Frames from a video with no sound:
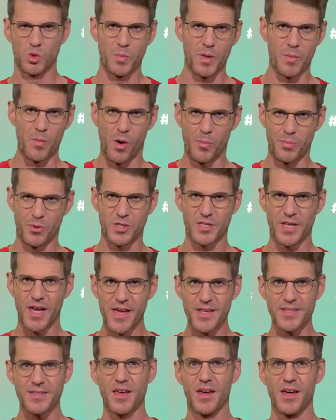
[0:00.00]
To be more
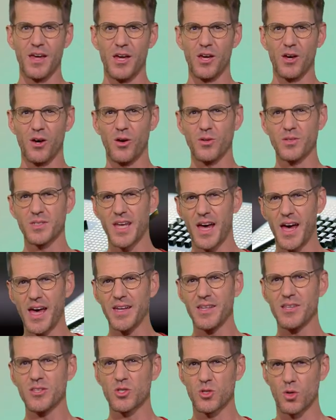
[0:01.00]
precise, on
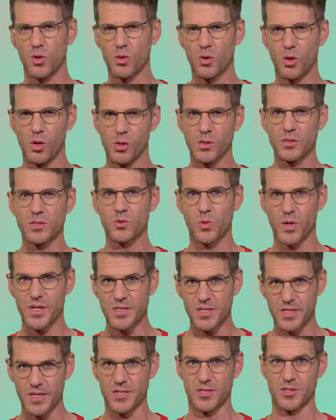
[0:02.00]
tiny so-called
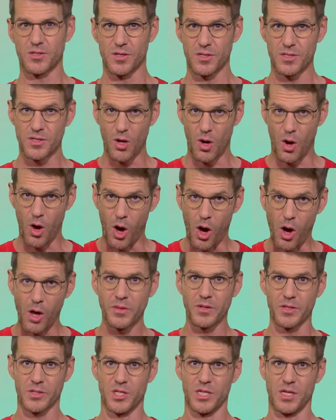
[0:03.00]
transistors
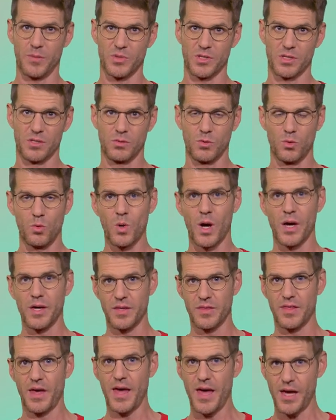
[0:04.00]
on the chips, who are
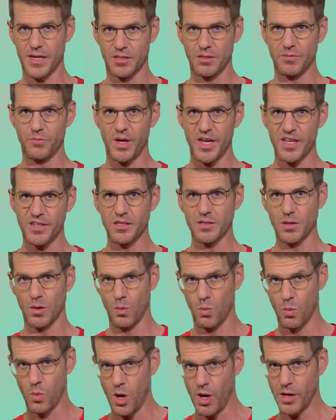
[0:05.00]
either activated
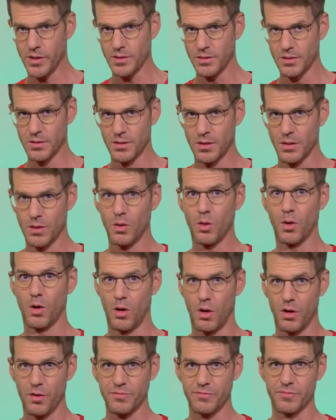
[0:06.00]
one or
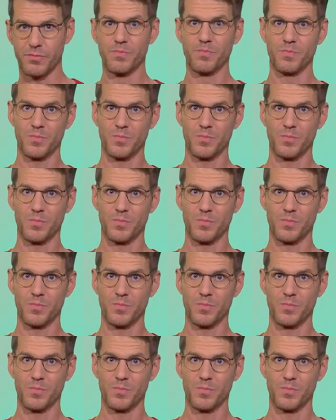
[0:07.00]
off